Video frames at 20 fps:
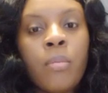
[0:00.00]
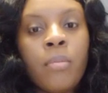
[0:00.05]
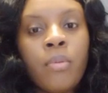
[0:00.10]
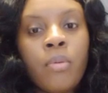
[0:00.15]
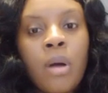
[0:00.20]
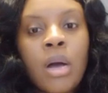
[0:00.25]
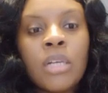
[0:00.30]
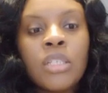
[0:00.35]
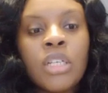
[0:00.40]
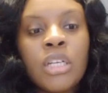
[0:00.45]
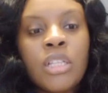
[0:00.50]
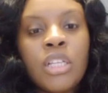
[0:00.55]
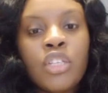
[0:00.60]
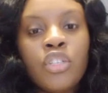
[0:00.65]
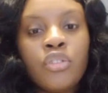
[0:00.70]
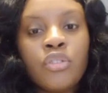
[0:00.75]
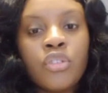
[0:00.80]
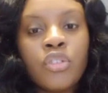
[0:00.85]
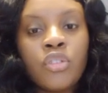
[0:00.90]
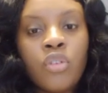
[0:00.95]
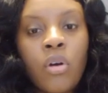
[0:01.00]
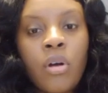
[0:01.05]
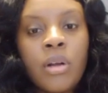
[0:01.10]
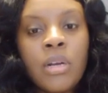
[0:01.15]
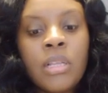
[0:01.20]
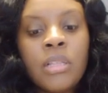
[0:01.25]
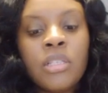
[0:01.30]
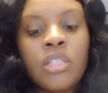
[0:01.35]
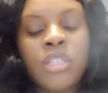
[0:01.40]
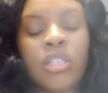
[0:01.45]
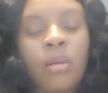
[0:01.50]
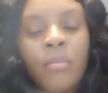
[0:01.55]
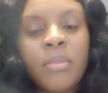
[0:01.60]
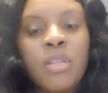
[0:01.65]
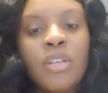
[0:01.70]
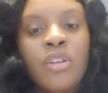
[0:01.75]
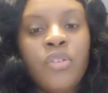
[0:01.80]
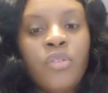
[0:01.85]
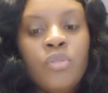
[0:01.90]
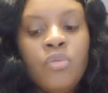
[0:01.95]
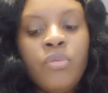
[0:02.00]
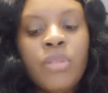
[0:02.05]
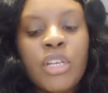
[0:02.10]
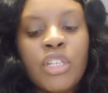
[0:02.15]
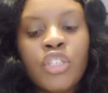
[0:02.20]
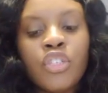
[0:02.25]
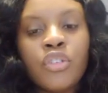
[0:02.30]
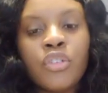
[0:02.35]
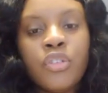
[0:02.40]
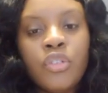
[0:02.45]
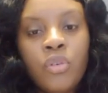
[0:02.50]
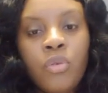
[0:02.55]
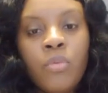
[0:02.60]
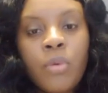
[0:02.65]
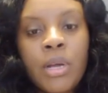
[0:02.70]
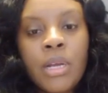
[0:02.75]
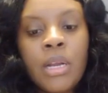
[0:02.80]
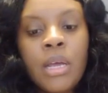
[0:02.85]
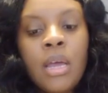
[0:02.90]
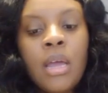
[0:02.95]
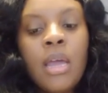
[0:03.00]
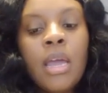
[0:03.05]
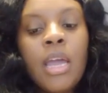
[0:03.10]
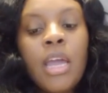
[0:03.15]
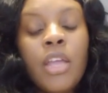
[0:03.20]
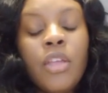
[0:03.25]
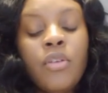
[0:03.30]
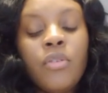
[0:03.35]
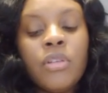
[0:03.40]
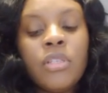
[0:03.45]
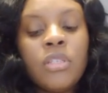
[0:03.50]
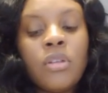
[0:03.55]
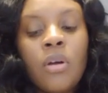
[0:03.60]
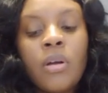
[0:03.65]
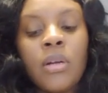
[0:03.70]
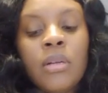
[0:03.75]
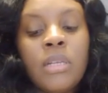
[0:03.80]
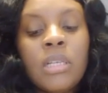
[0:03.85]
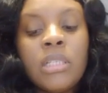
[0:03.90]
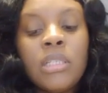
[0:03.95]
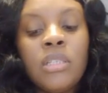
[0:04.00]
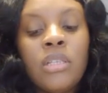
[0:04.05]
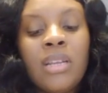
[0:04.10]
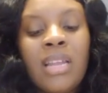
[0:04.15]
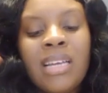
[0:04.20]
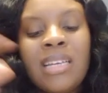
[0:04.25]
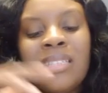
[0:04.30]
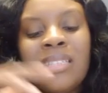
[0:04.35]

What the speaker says: project that you're starting. Something new that you're doing. And you're starting this. Like,